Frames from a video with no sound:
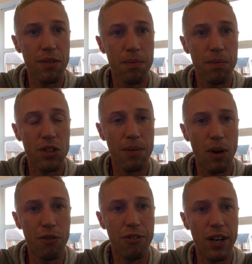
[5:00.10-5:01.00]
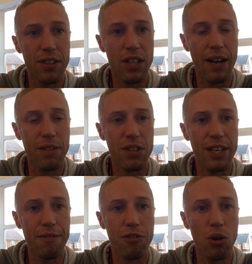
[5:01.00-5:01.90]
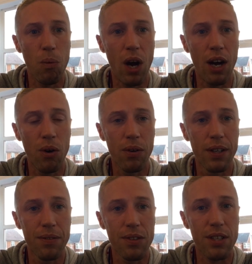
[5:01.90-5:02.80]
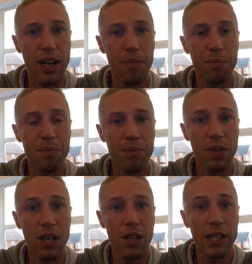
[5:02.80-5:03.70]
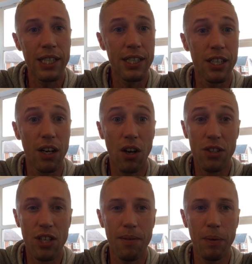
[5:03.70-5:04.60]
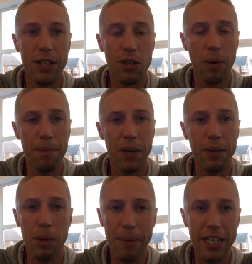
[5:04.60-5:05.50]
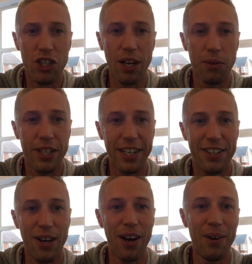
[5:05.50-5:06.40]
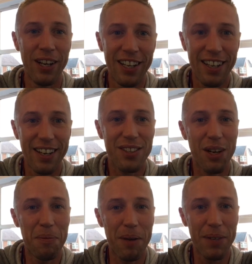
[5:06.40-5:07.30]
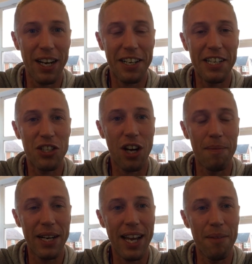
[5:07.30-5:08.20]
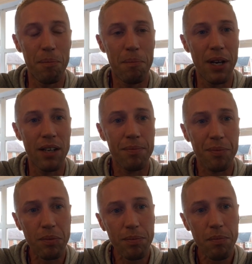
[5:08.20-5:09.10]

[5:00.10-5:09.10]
some old friends that I haven't seen for a while. And, you know, last time I went to Wembley, we beat Chelsea. So let's hope I'm the lucky charm again. But